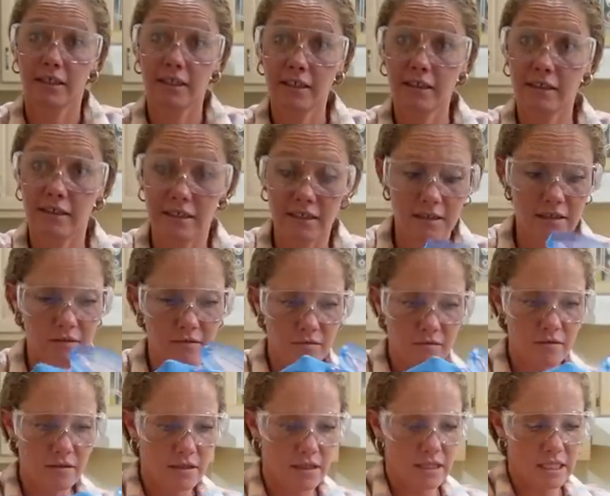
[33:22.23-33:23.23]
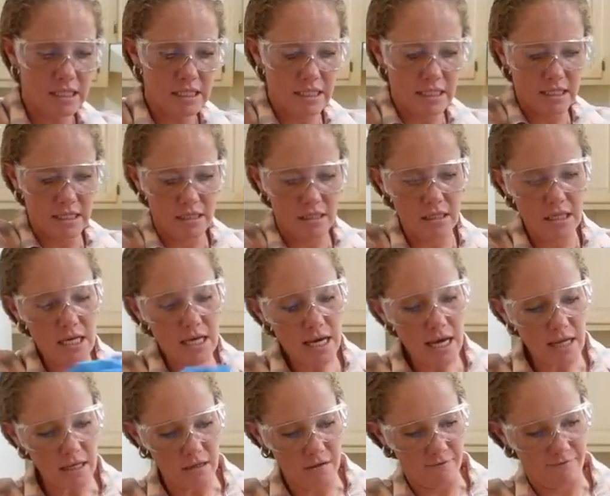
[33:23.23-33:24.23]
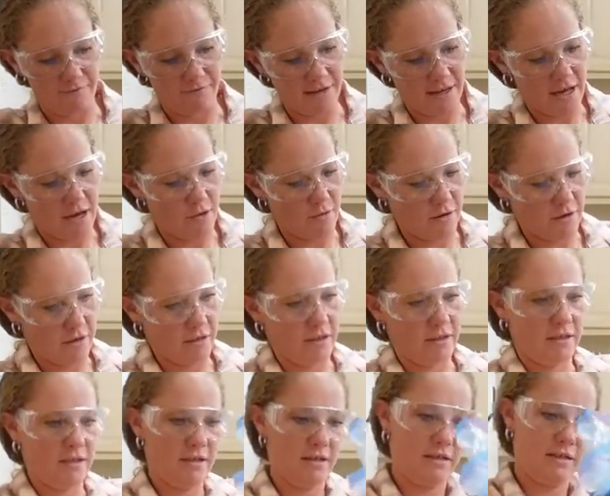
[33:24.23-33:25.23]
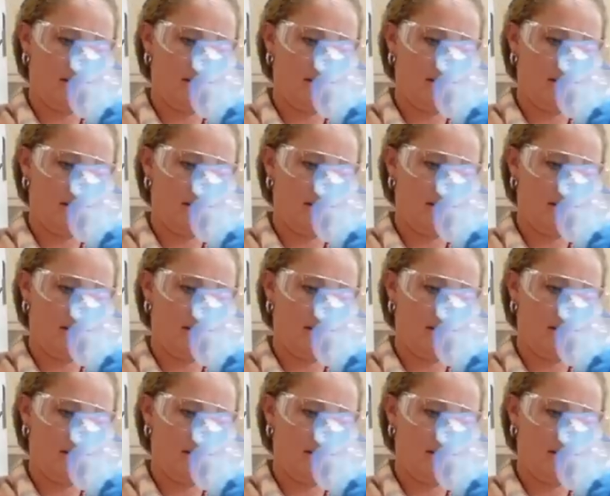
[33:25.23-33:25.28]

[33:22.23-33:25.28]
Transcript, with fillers: Okay, now the little yellow flowers.